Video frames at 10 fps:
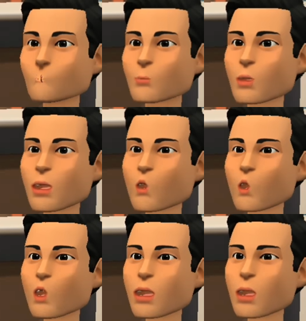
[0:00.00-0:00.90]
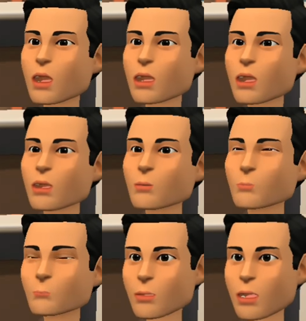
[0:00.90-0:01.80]
Thank you for the details,
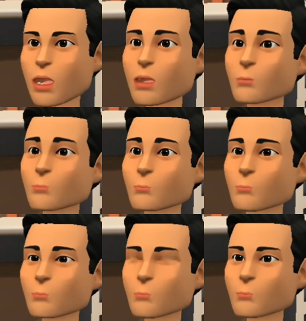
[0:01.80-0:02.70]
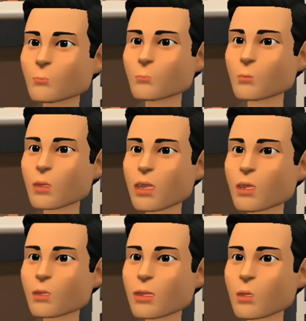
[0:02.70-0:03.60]
Mihiraa. I
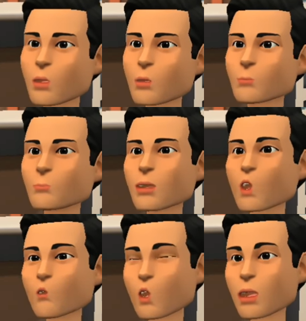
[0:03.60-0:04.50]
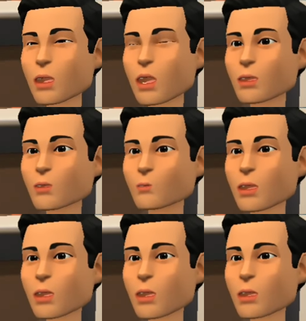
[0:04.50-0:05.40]
understand your 4-year-old
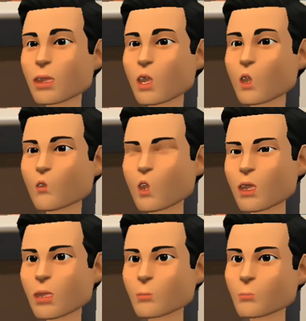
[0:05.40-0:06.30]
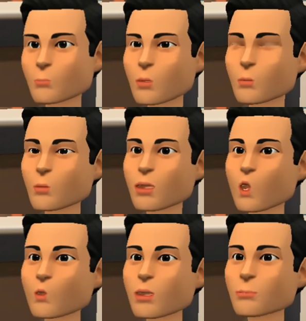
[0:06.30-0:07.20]
son is scheduled for a
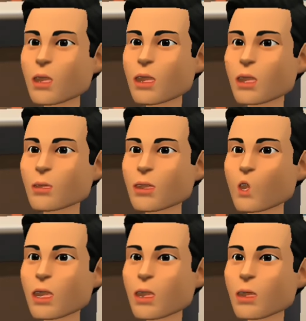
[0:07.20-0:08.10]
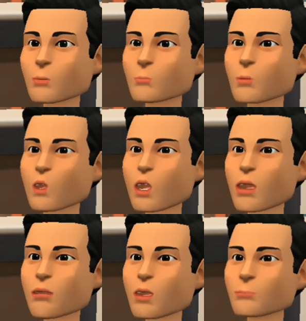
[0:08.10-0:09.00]
gastroscopy next week to
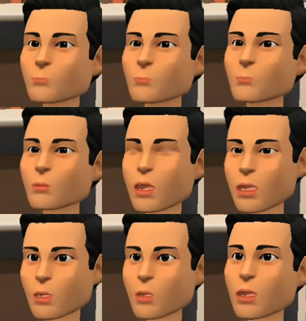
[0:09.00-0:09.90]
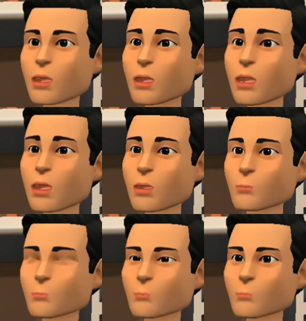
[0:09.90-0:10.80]
confirm celiac disease.
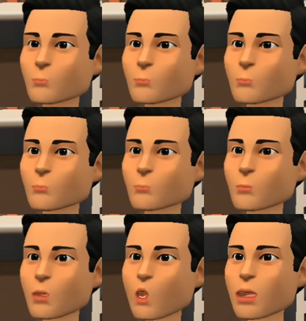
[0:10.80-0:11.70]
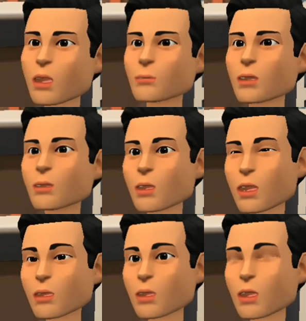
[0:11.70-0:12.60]
And you need some
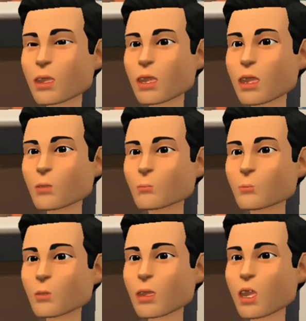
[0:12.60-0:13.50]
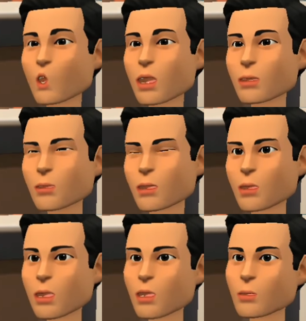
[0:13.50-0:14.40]
assistance today regarding the
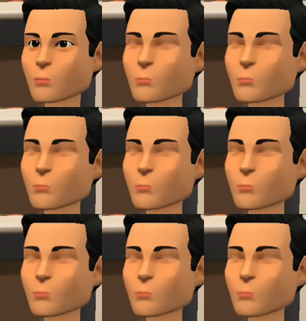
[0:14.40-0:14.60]
procedure?